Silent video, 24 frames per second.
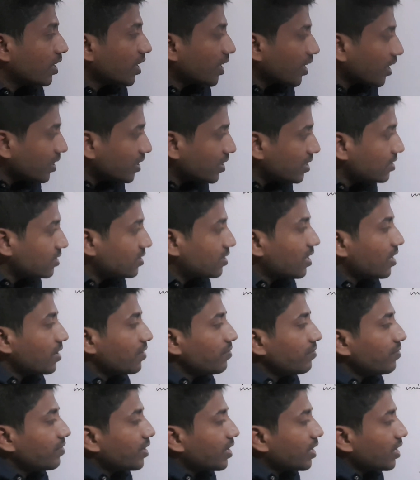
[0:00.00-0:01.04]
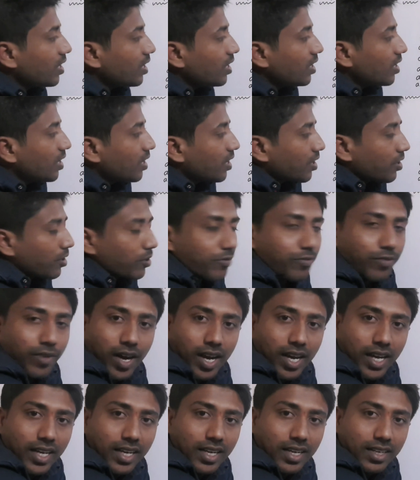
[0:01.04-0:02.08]
In the same way, if
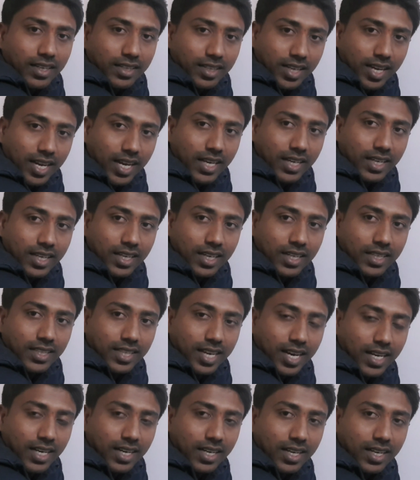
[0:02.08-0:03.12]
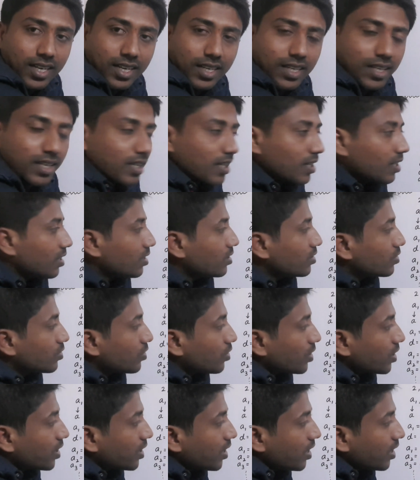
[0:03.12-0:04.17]
I take n,
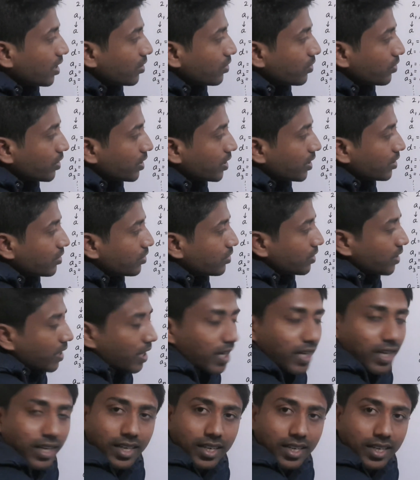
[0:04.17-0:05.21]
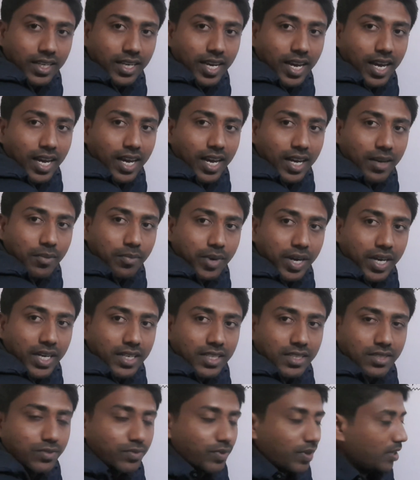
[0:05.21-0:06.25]
so here you need to take an
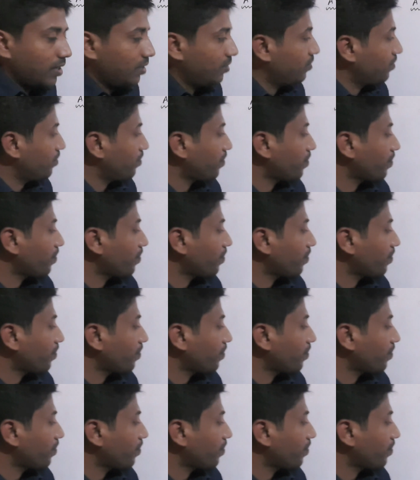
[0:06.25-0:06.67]
minus 1.